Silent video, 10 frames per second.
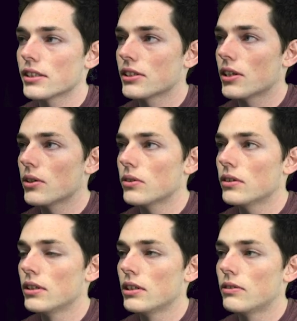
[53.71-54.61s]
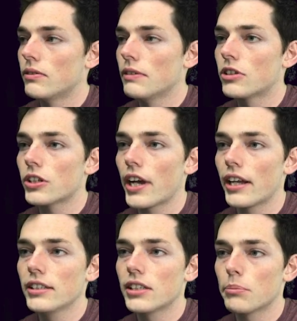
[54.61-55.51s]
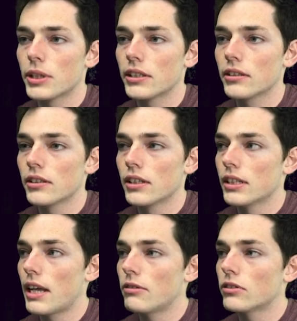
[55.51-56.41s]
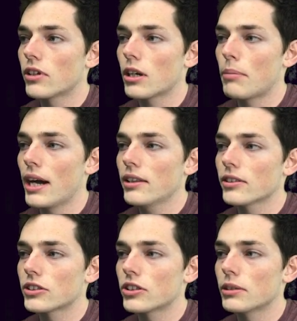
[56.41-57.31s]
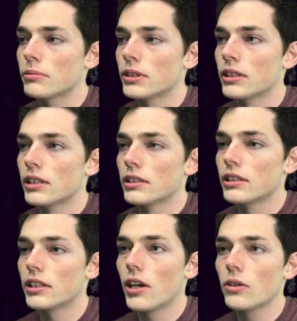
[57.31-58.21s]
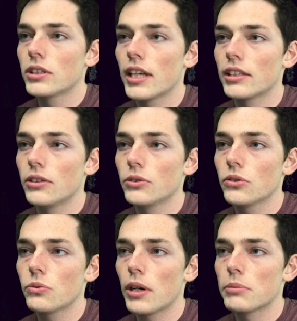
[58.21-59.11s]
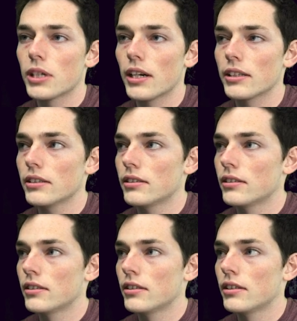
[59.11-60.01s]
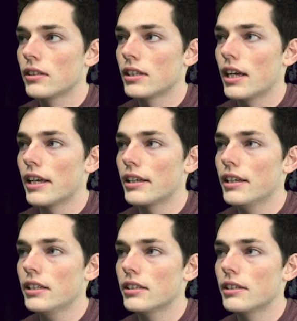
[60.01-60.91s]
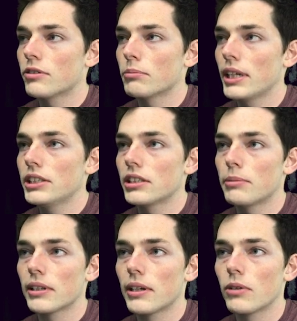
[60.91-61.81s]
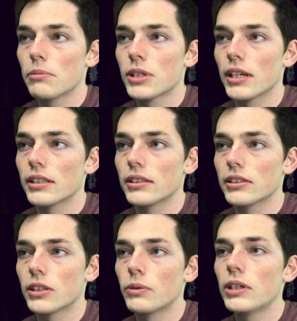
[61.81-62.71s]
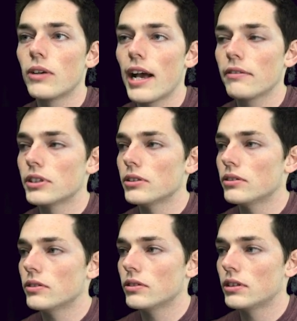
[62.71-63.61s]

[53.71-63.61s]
So we've created something that will run a Python script to go to that user's website and get information about that website so we don't have to,